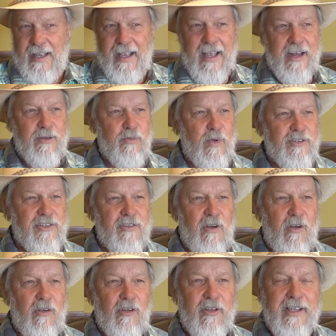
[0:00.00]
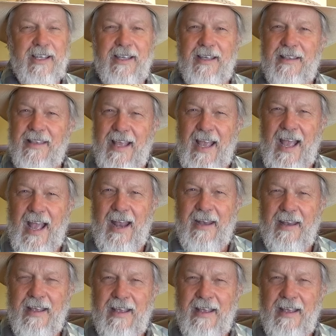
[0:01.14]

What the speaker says: and we start looking at that.